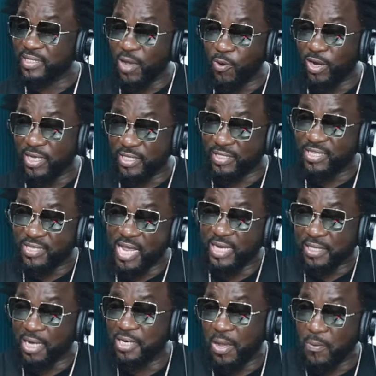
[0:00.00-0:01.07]
I want to see that
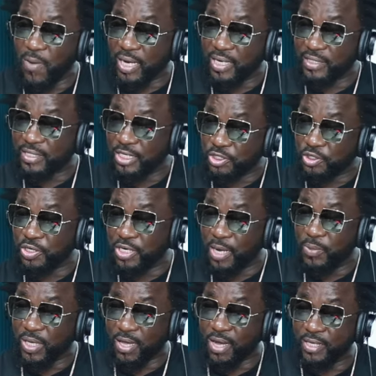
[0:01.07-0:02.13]
kind of madness in Trinidad
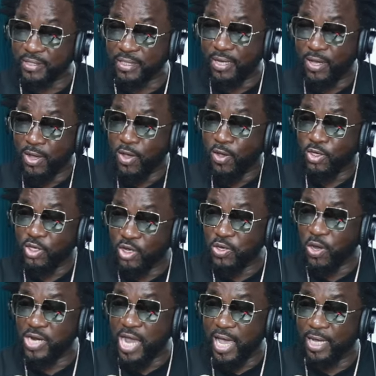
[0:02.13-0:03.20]
because you
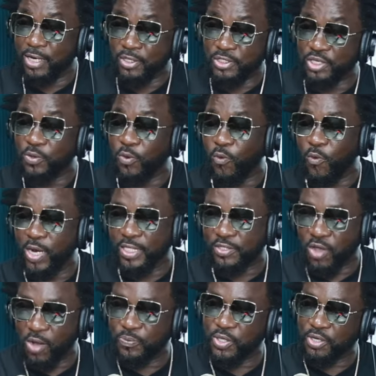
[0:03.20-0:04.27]
know the energy when it
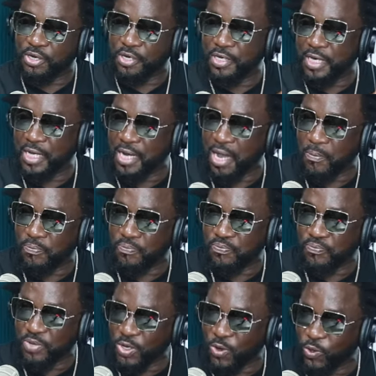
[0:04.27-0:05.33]
comes to Grenada
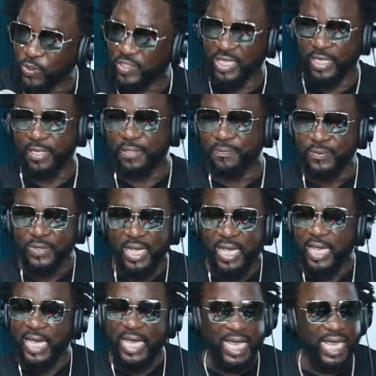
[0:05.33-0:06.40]
music. It is
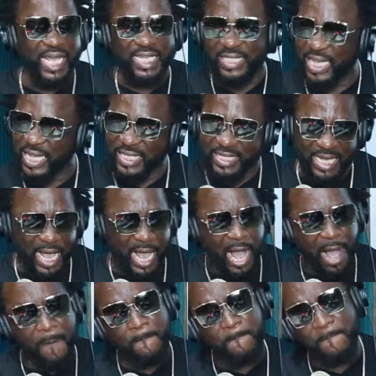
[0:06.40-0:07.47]
a different it level. It is
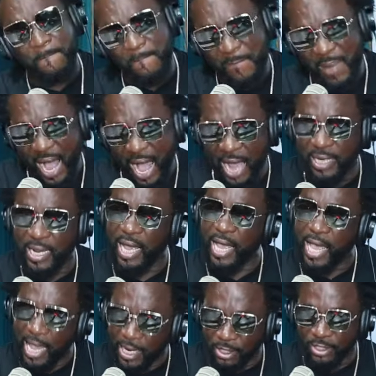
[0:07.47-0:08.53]
a mad
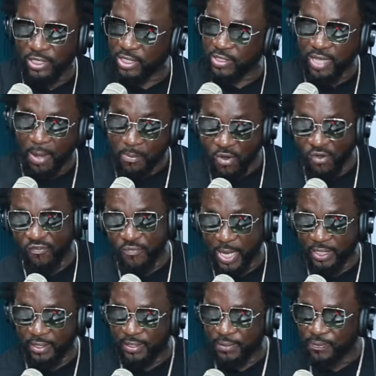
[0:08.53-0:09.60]
energy. It's a
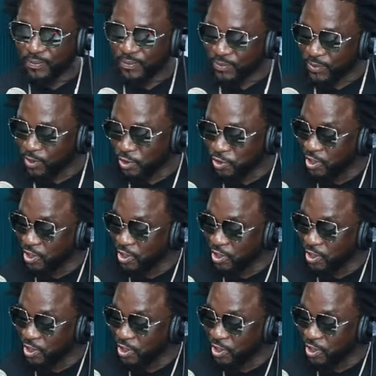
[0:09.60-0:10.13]
movement. Yes. The yeah.